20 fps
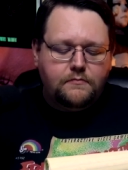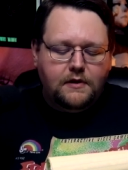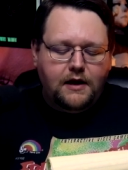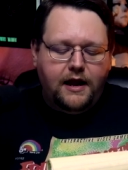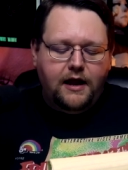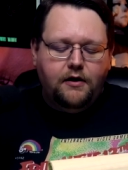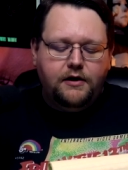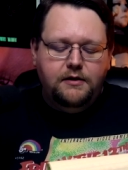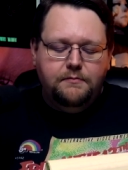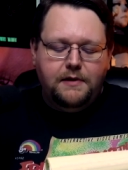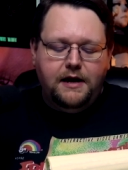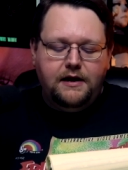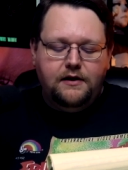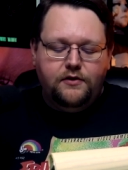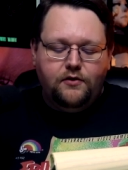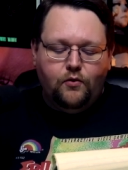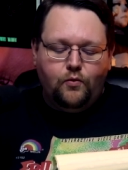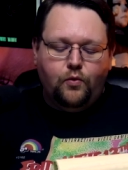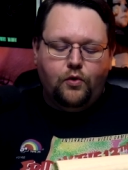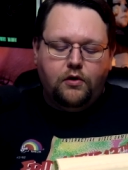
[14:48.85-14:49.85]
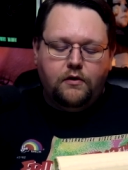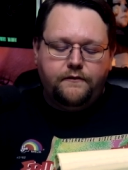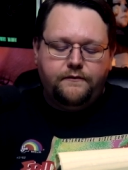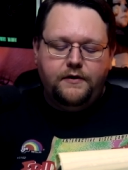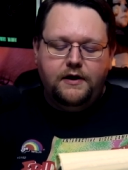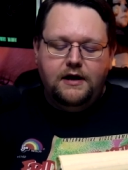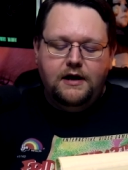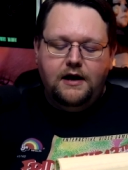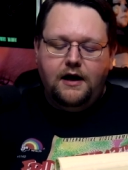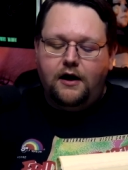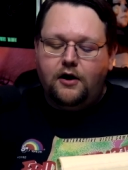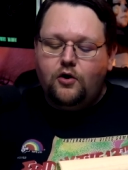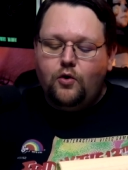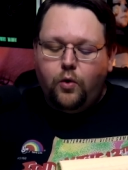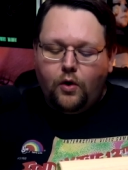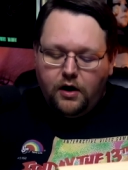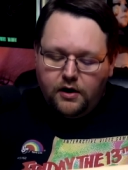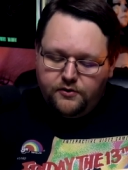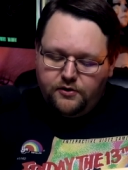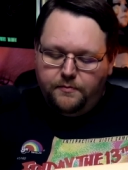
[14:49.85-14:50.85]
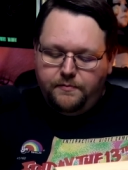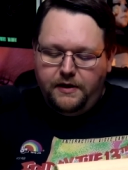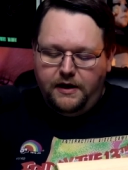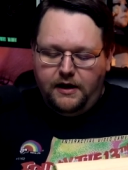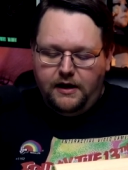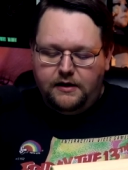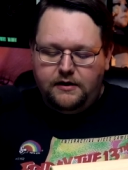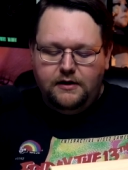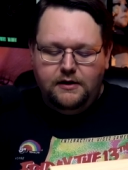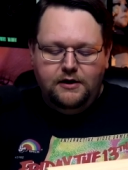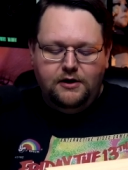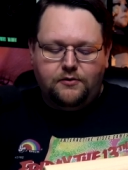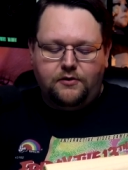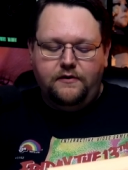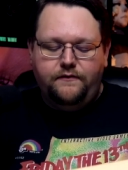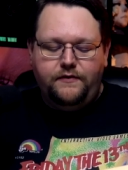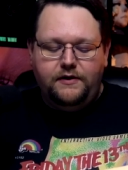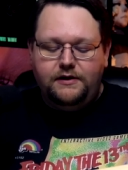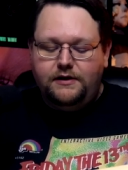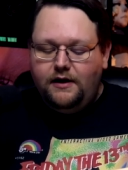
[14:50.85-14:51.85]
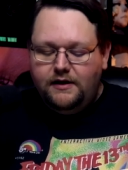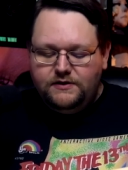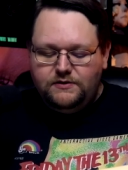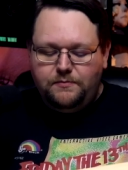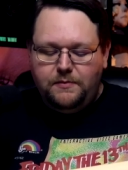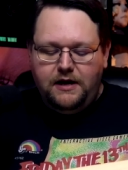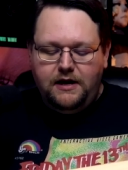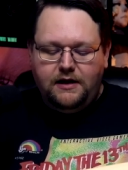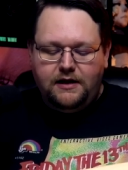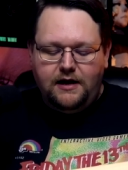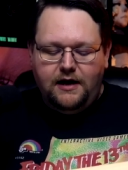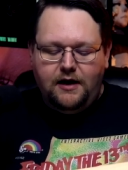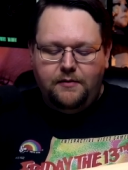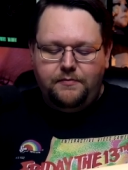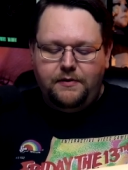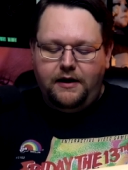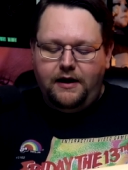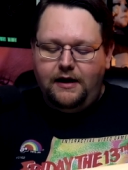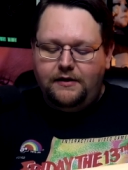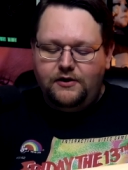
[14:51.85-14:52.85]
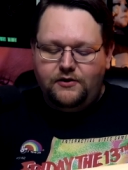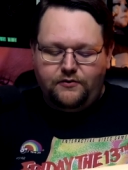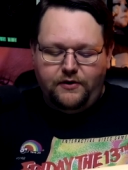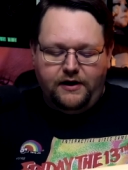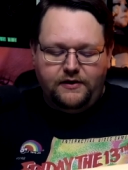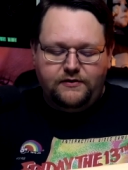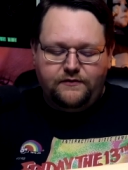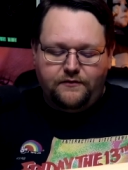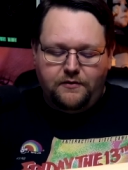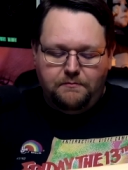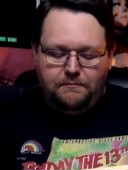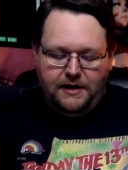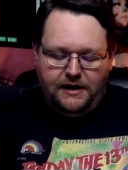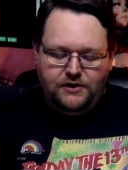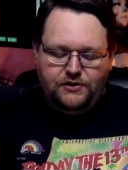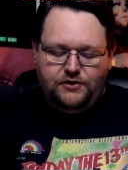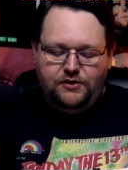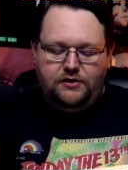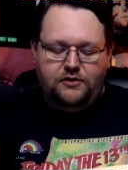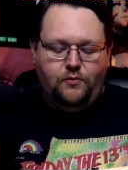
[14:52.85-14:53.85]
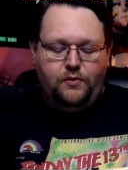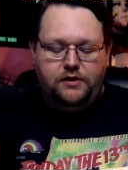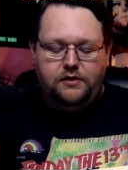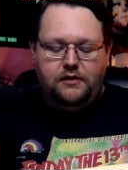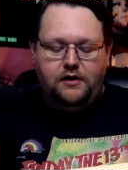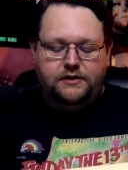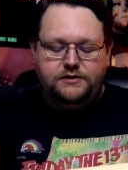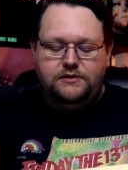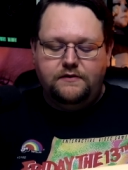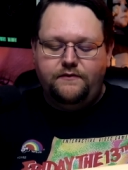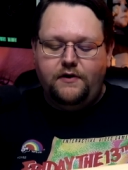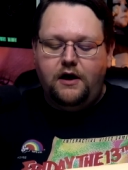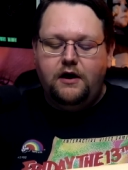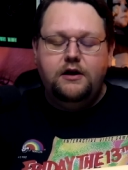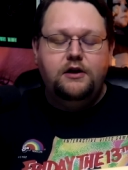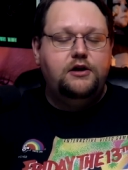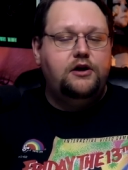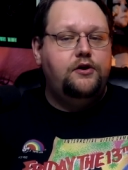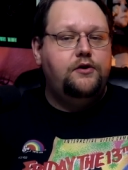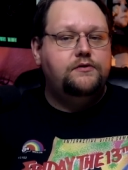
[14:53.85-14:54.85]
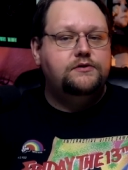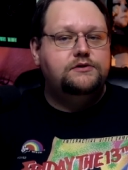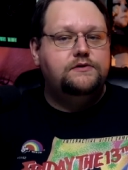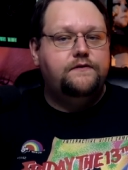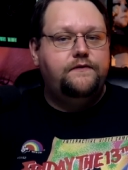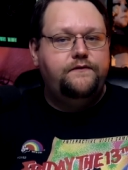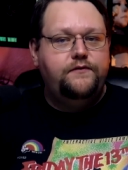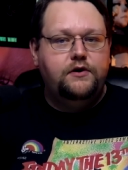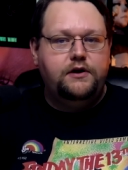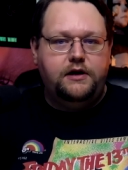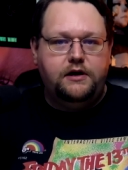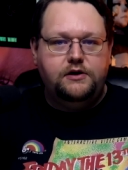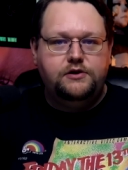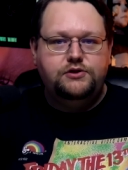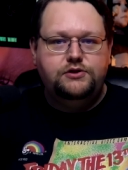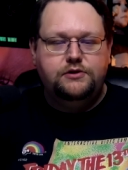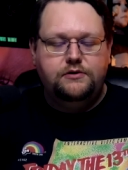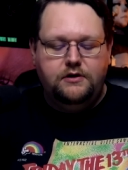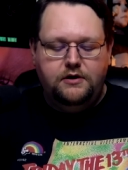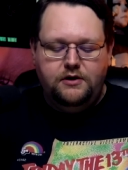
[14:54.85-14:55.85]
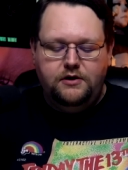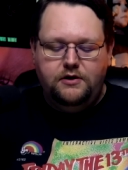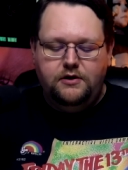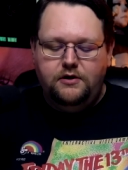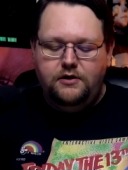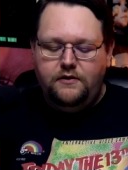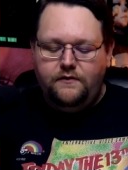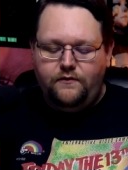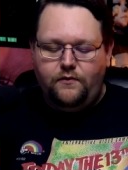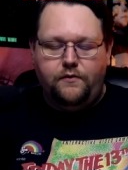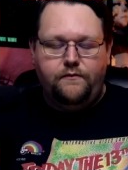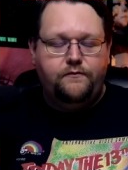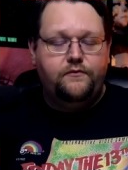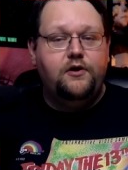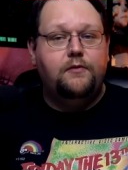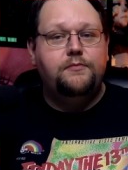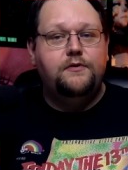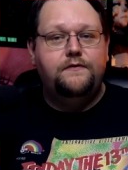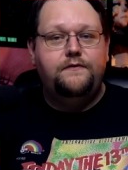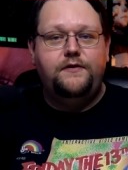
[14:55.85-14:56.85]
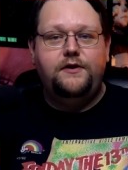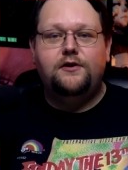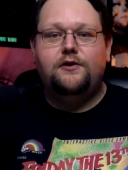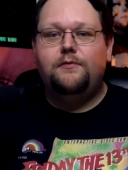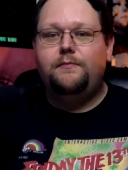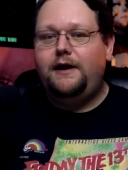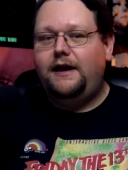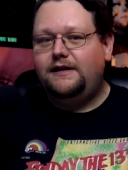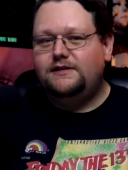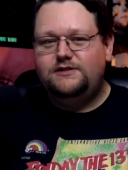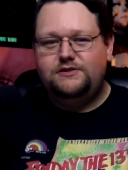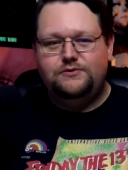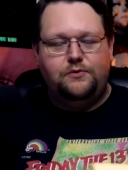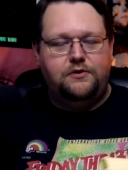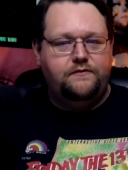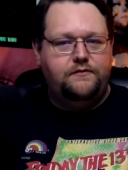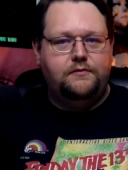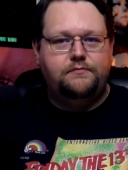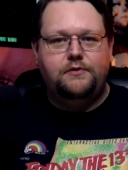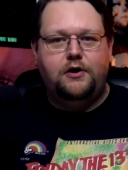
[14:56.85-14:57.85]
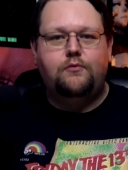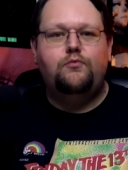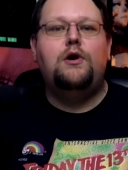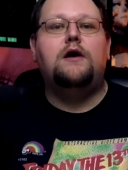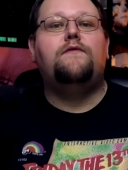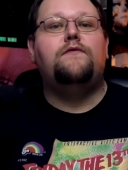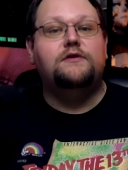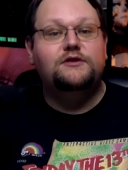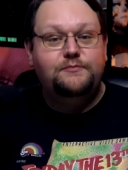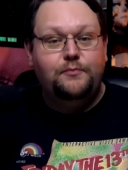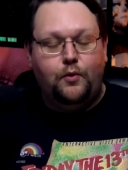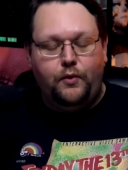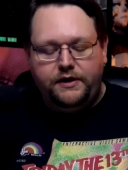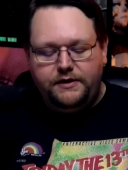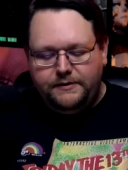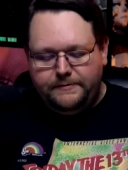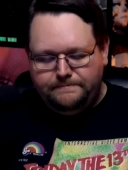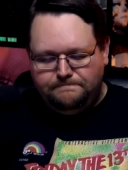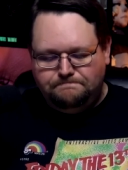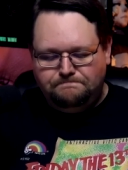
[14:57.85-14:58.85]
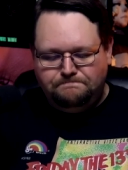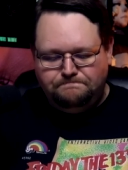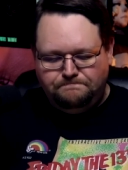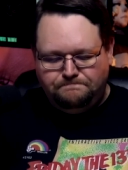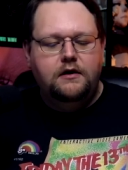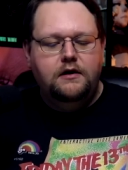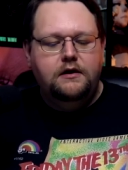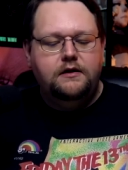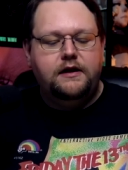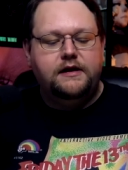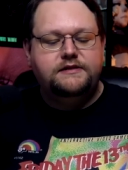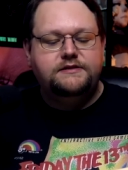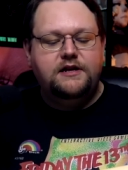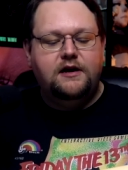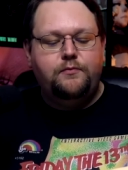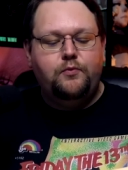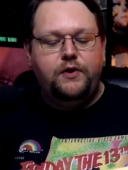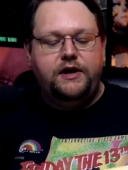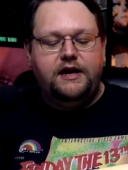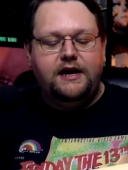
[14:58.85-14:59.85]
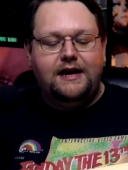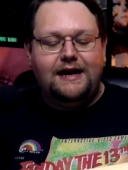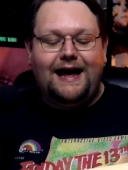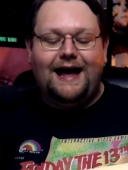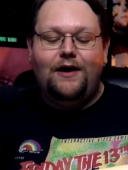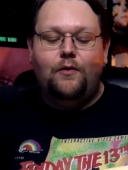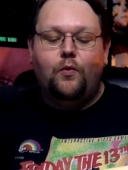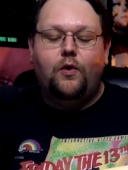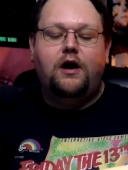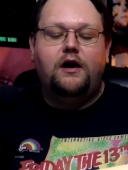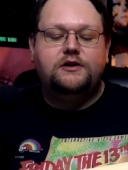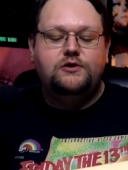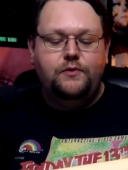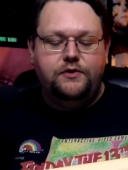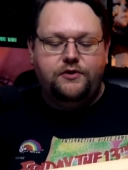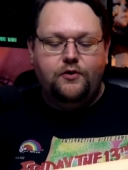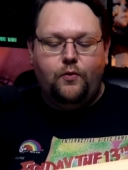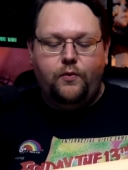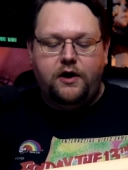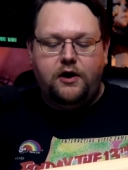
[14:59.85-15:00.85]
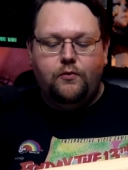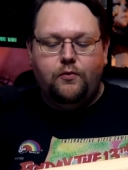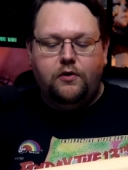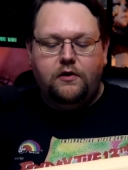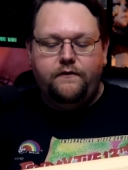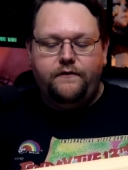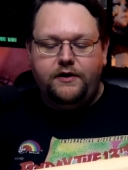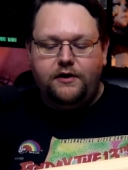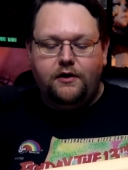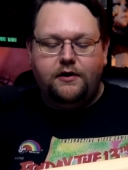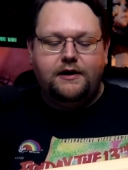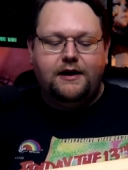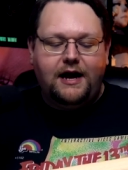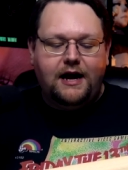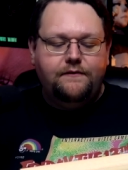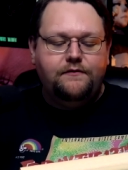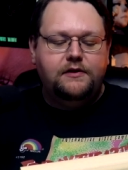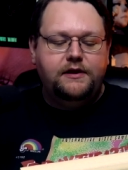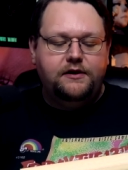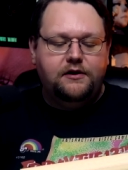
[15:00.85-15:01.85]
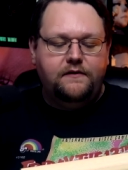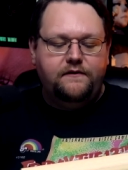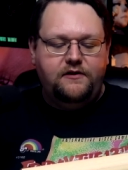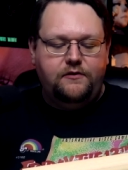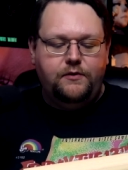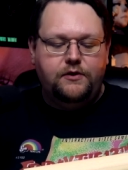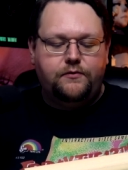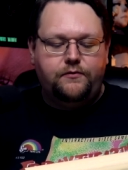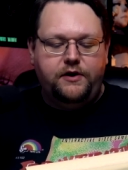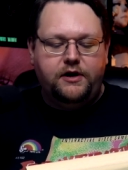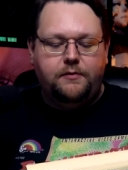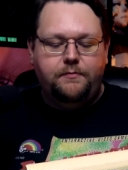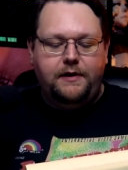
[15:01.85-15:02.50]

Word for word: how he made the wolf a quadruped, Griffin Dunne's makeup, and the transformation with lots of unused footage for, from the film as sort of a, a reference point. Next up, we get I Walked with a Werewolf, an archival interview with Rick